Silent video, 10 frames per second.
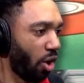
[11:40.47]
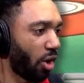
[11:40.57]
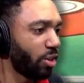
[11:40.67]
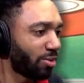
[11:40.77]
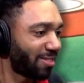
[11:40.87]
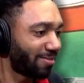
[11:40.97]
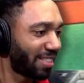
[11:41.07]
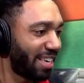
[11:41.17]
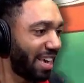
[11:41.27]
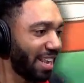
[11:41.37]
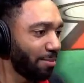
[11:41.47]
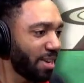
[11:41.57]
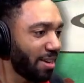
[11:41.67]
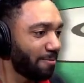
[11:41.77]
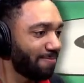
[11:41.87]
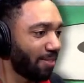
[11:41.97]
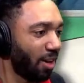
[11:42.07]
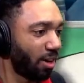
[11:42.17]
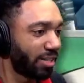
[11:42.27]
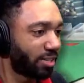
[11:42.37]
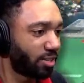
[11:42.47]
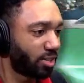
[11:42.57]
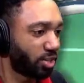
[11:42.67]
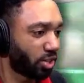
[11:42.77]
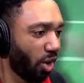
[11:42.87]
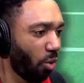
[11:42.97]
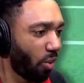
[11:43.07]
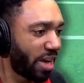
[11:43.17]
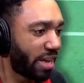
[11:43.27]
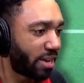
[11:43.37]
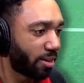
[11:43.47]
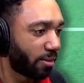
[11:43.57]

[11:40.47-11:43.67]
oh, are you kidding me? Oh, it's so weak.